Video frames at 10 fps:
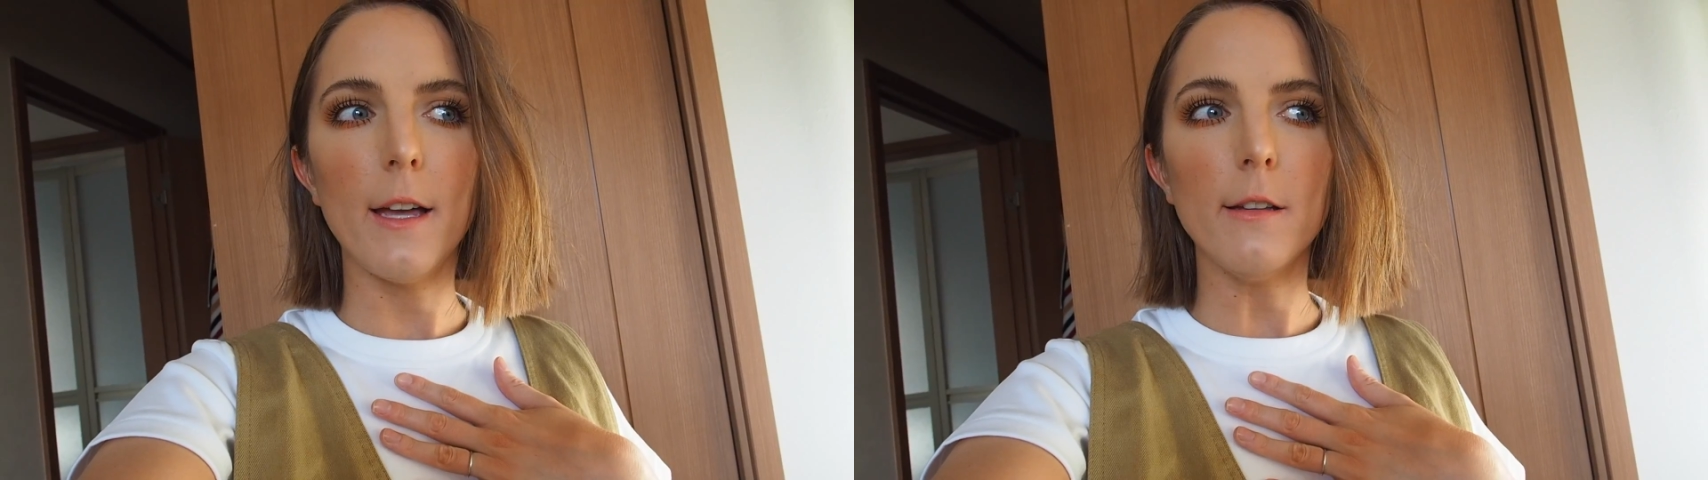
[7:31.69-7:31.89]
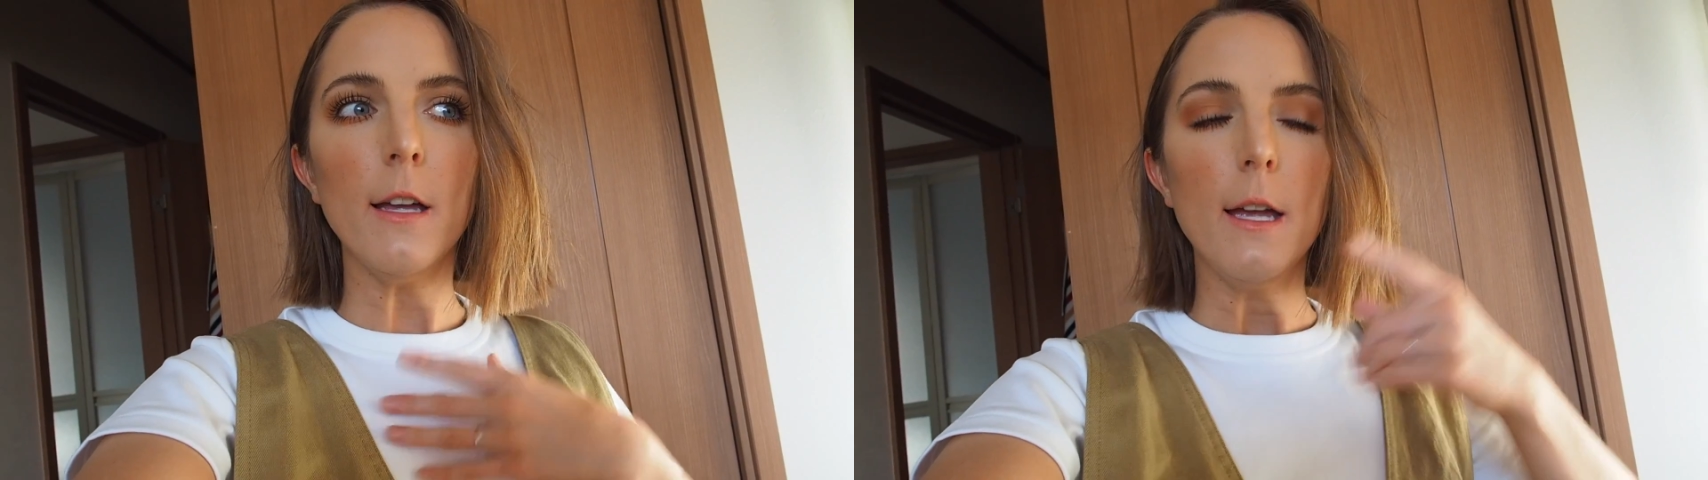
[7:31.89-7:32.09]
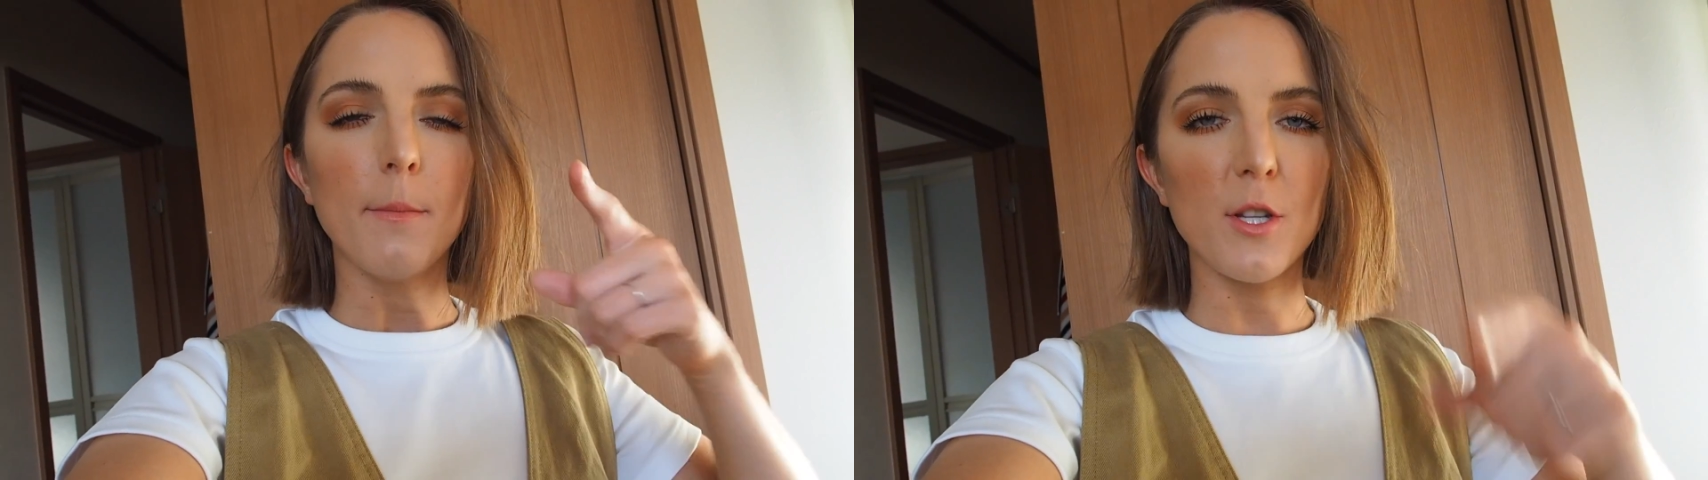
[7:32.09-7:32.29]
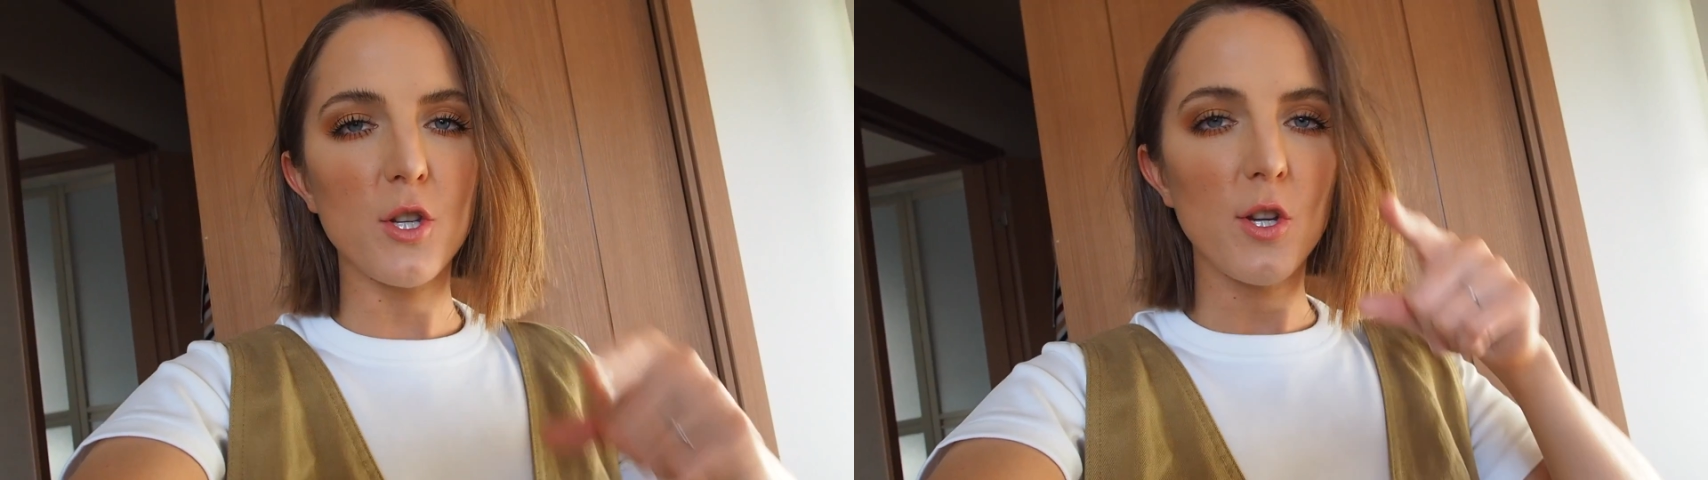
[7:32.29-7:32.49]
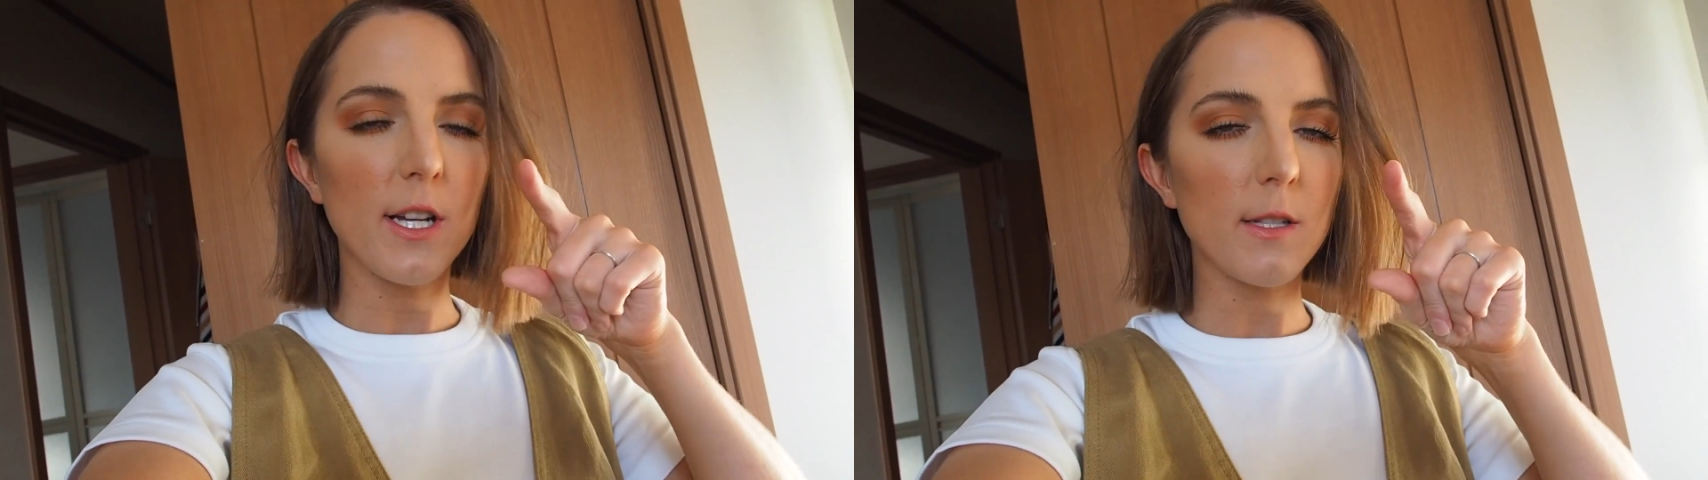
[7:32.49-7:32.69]
i'm going to
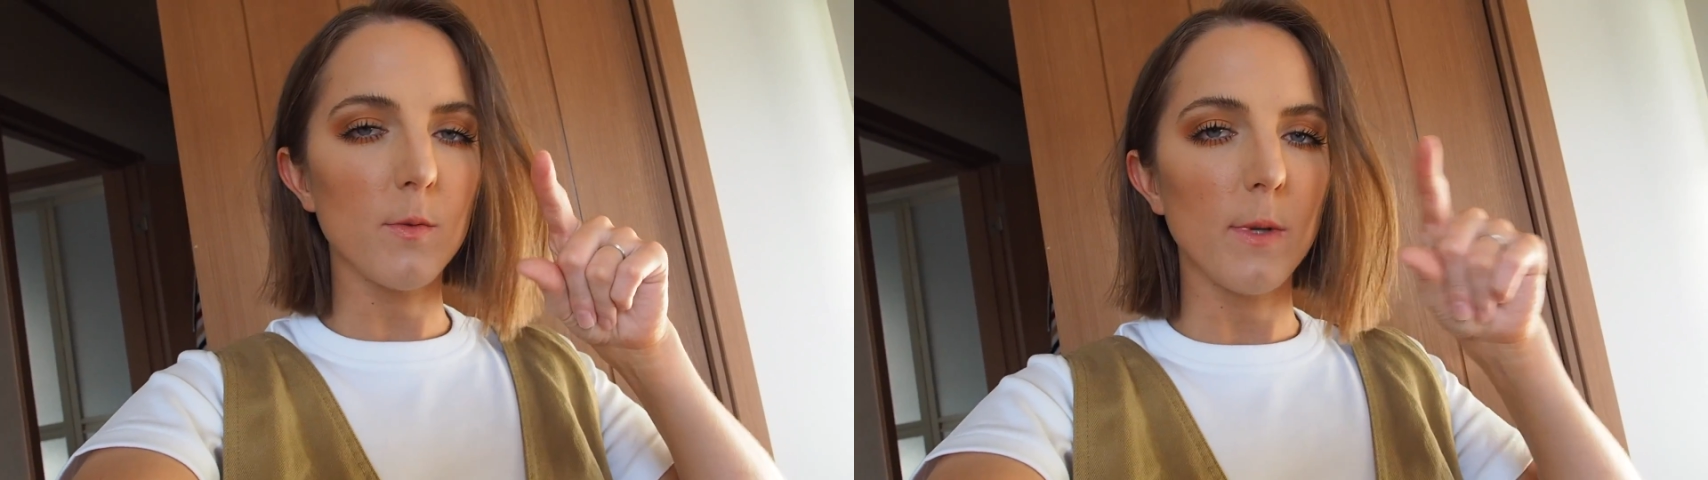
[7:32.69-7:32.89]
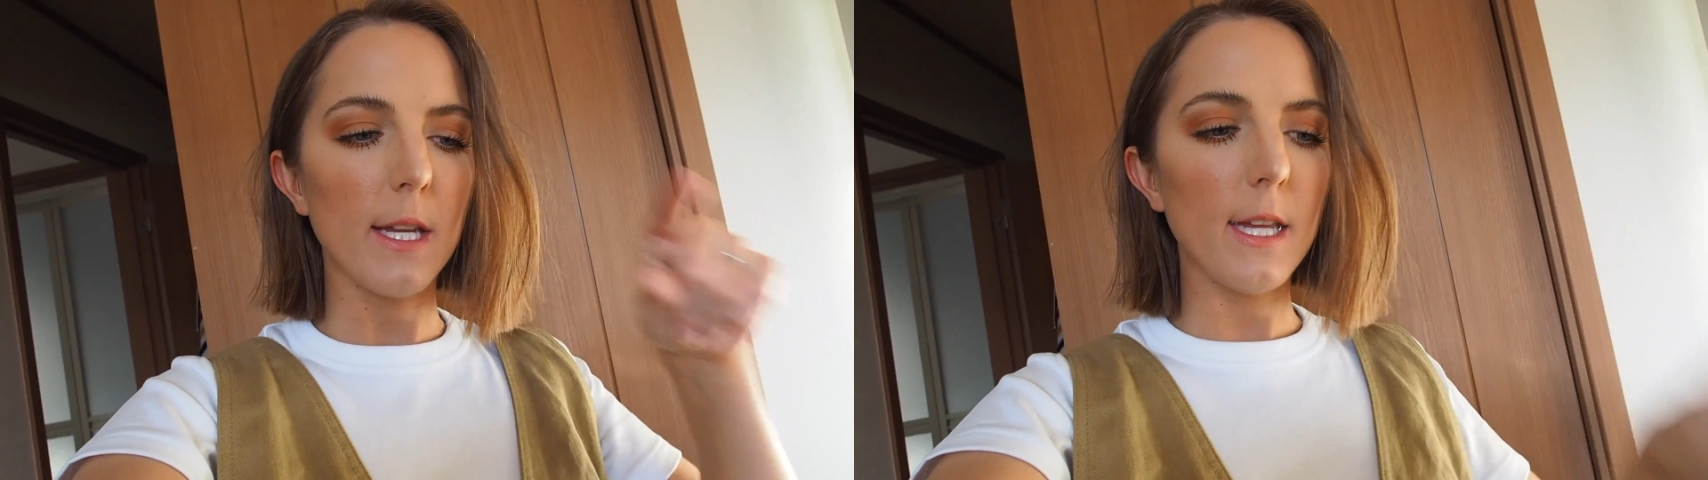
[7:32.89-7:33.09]
show you guys when we